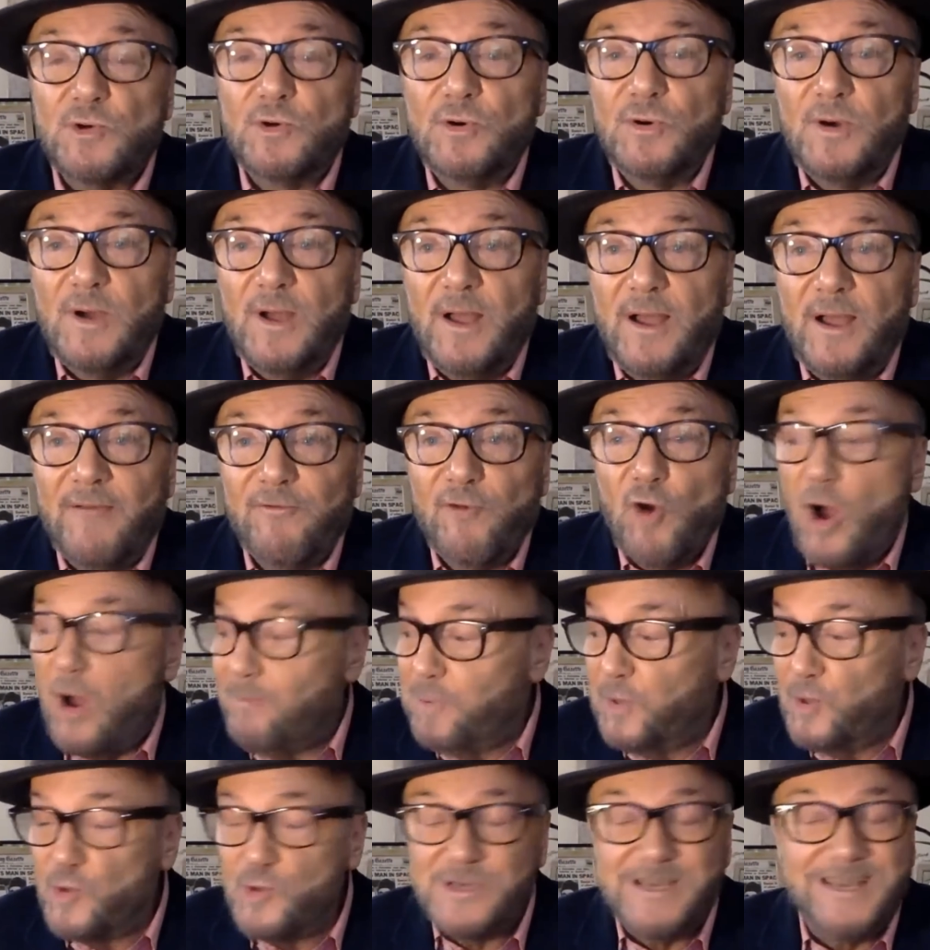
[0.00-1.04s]
So
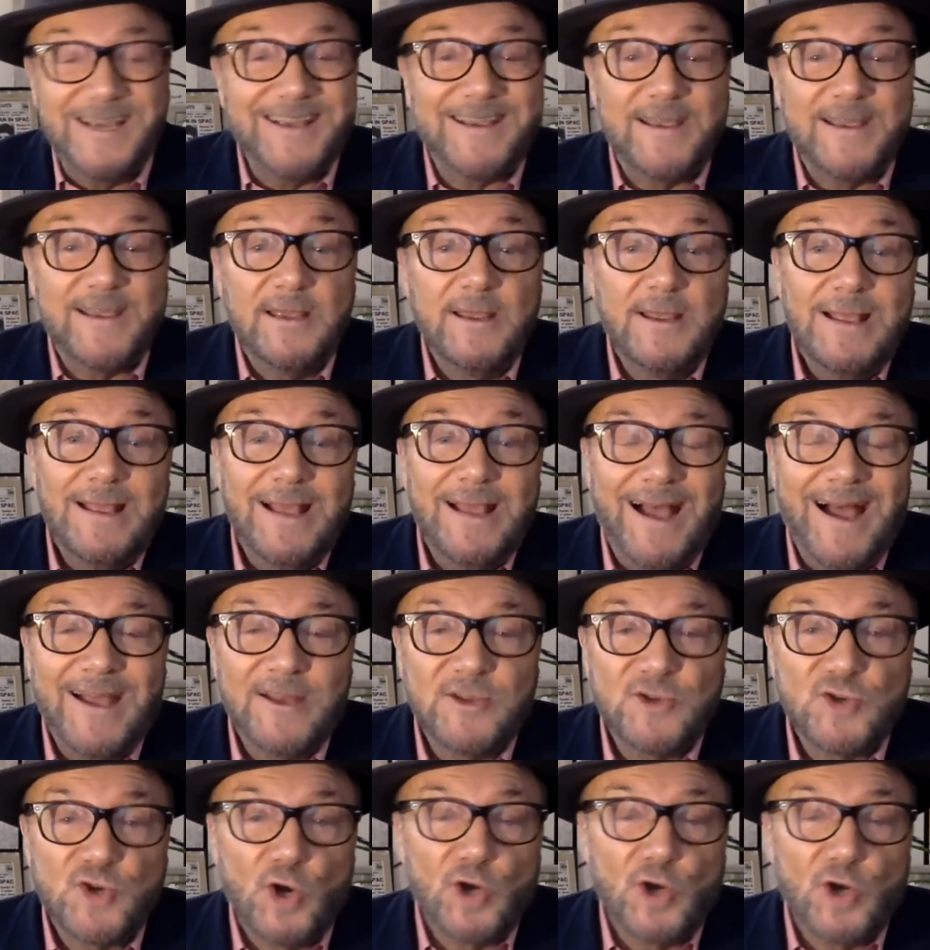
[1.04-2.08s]
I've got a blue tick,
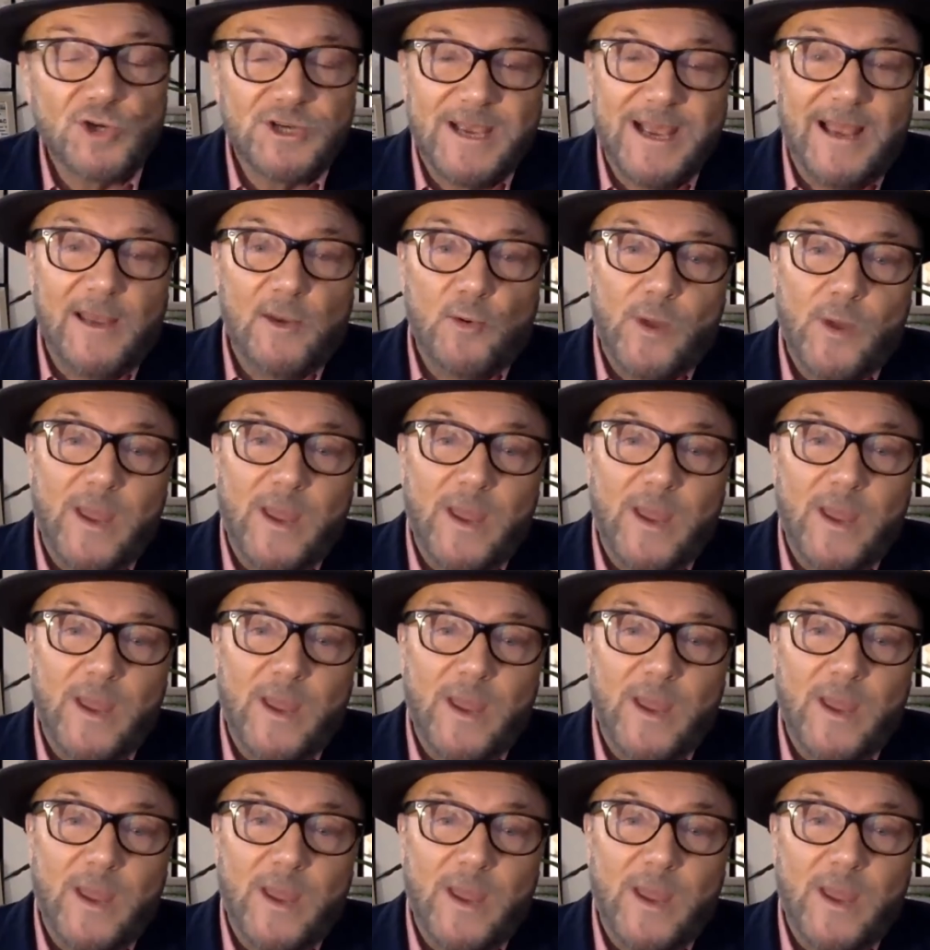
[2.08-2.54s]
at George